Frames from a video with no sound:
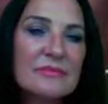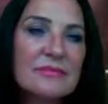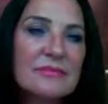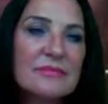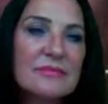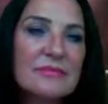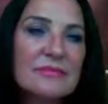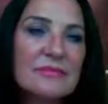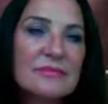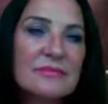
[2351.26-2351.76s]

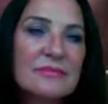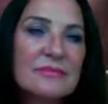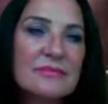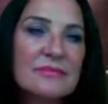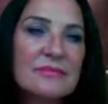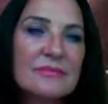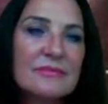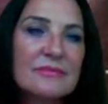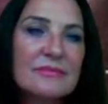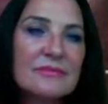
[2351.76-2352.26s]

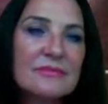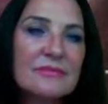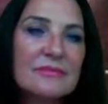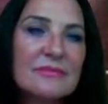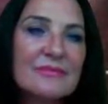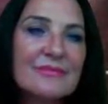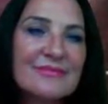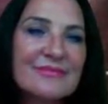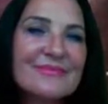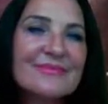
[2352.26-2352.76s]

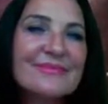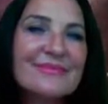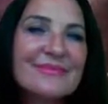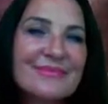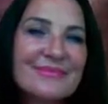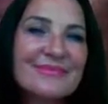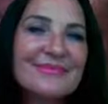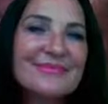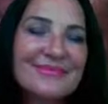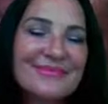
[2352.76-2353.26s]
This person isn't speaking.